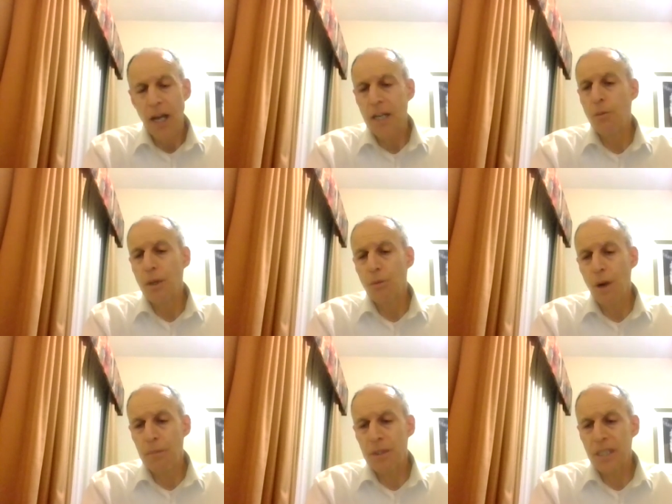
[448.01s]
and it would
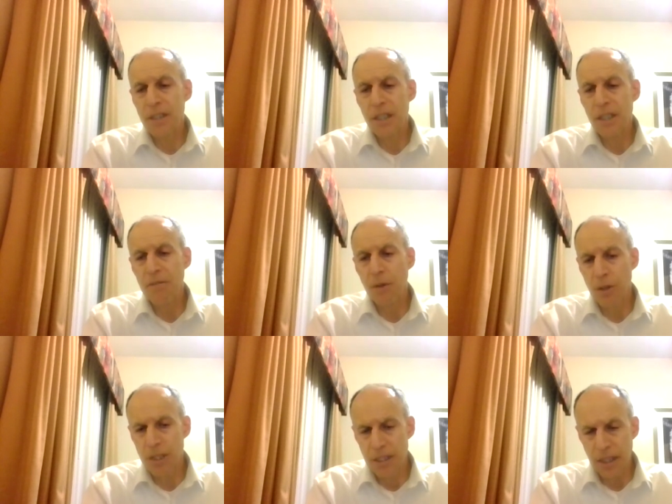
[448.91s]
represent the
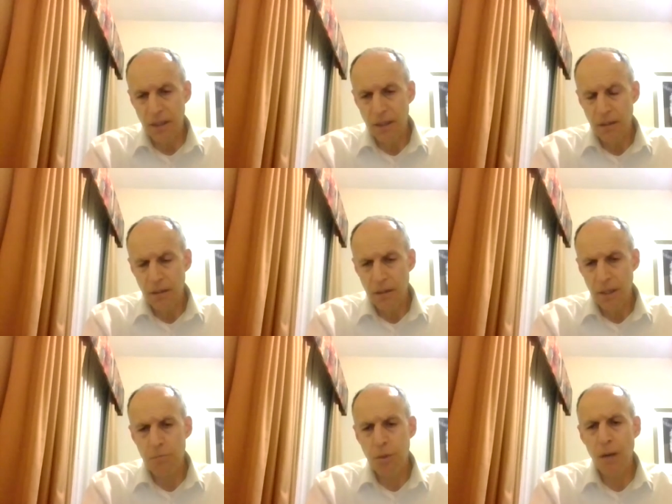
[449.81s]
diversity
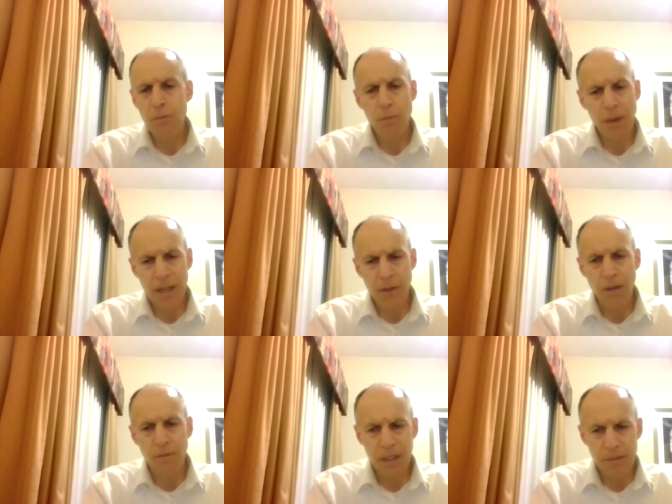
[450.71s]
in a proper
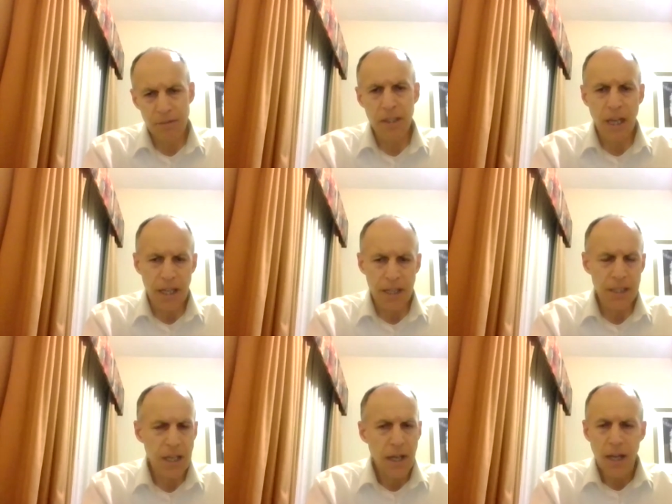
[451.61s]
manner of Cleveland
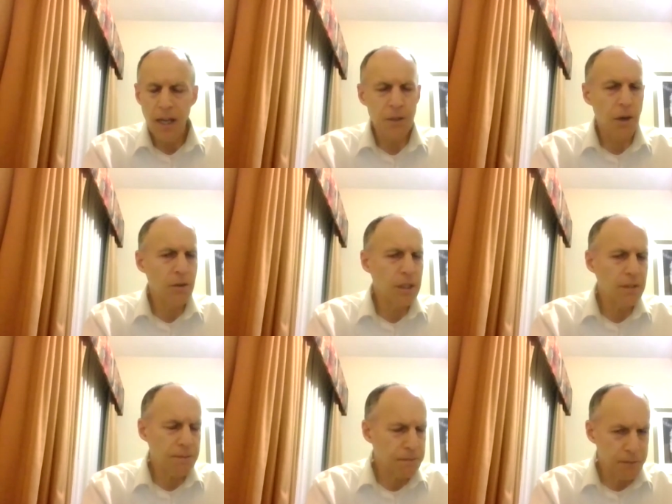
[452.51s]
Heights, and
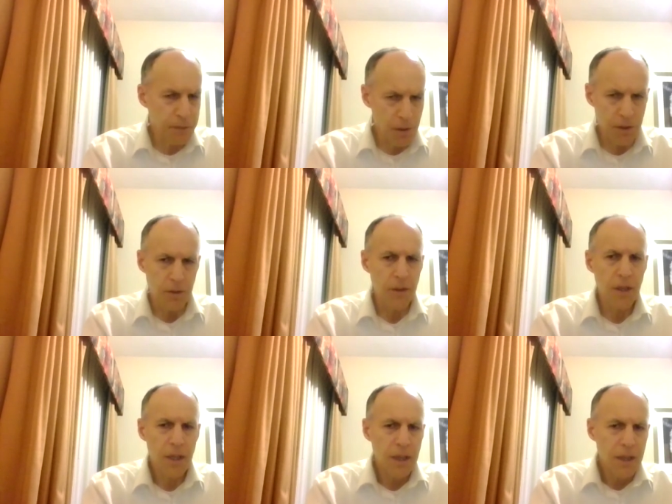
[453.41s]
only further
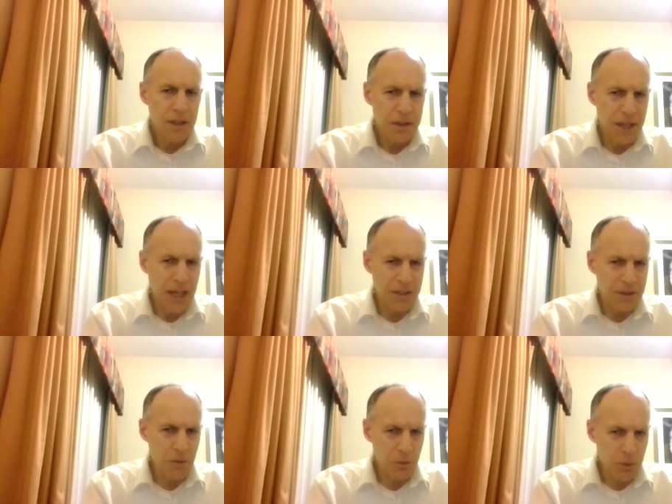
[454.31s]
that
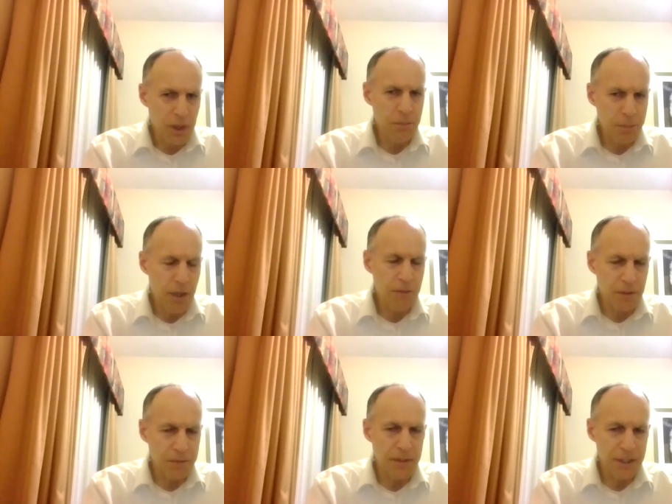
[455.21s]
really
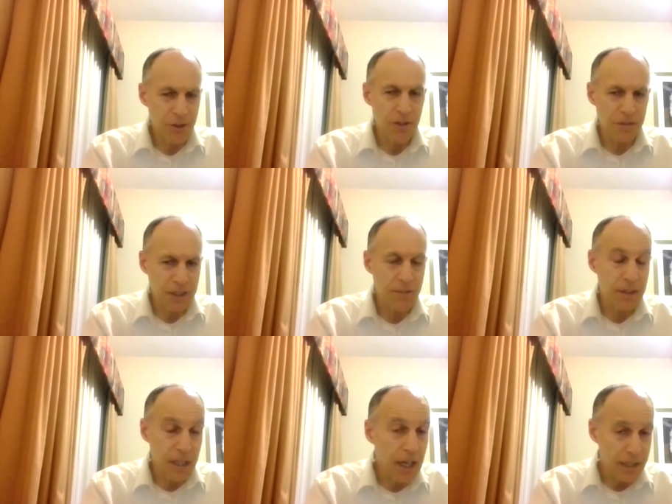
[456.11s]
beautiful feature of
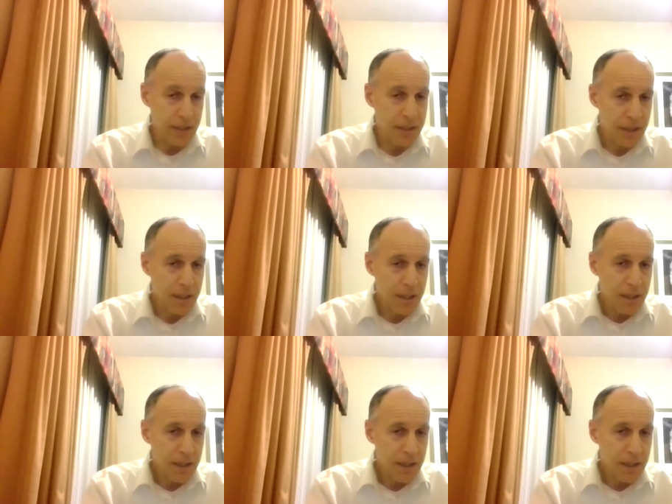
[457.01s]
Cleveland Heights,